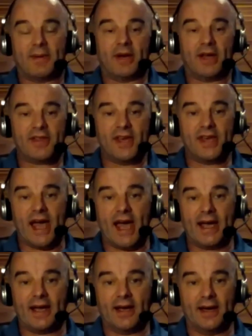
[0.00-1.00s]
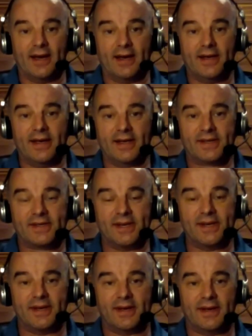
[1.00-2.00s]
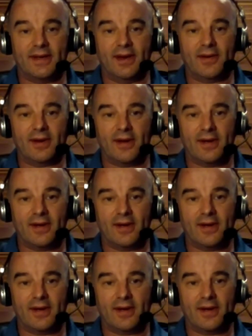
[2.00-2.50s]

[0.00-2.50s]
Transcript: mean, I think anger is, you know,